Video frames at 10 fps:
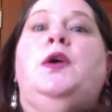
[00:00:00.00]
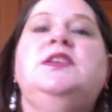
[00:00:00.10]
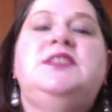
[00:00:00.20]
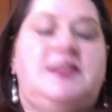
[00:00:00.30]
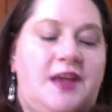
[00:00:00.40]

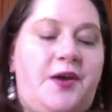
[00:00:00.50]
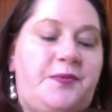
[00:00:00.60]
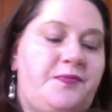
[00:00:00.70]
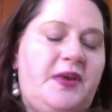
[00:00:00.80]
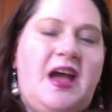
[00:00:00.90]

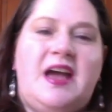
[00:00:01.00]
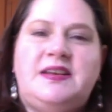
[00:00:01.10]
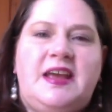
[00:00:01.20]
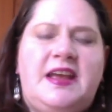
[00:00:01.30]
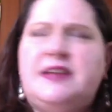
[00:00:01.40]
So we
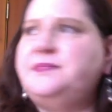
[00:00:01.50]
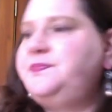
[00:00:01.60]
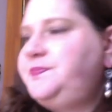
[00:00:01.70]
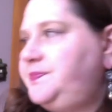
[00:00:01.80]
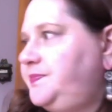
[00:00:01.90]
got a
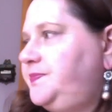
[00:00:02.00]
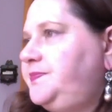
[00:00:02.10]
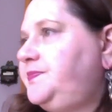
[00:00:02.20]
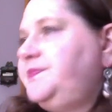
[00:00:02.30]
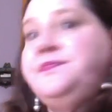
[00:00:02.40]

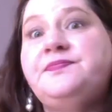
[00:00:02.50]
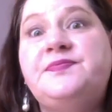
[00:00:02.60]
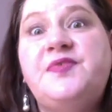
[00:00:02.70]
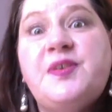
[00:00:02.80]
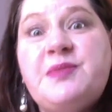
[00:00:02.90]

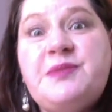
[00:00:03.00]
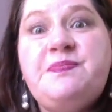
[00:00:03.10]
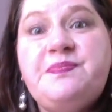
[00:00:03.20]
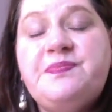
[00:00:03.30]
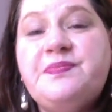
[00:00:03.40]
full moon,
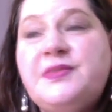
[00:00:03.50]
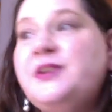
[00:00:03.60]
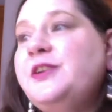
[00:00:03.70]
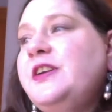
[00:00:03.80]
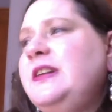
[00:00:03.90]

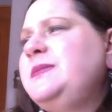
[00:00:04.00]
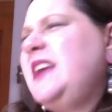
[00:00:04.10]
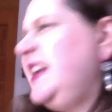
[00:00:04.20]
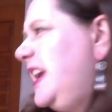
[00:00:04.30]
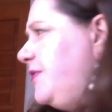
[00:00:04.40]
lunar eclipse.
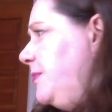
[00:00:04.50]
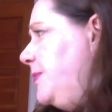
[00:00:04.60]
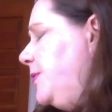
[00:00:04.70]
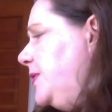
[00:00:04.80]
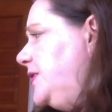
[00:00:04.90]
I can't
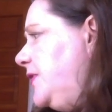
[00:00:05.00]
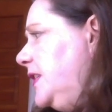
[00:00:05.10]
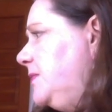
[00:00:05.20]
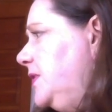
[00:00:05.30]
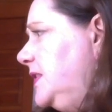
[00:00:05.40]
remember which
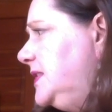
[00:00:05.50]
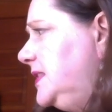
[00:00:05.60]
freaking moon this